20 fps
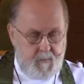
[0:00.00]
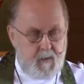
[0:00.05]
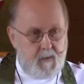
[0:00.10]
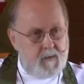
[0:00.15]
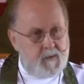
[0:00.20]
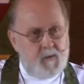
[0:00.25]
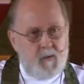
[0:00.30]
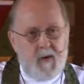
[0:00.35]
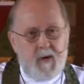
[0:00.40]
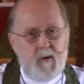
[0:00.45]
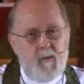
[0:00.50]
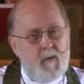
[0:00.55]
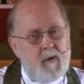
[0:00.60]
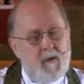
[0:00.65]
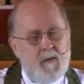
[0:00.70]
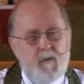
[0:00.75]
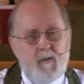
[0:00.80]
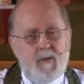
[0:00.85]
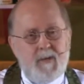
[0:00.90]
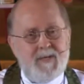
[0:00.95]
Is there anyone
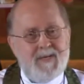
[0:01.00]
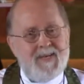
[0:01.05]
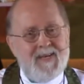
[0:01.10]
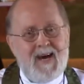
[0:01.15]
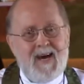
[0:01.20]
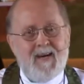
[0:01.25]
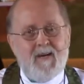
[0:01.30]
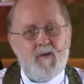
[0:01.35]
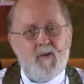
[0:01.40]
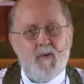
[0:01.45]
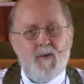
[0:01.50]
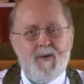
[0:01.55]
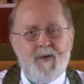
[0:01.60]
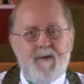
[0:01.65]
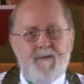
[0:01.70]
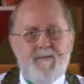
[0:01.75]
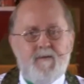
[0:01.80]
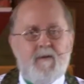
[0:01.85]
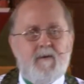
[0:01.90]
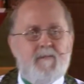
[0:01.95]
who has not
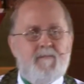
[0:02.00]
grieved?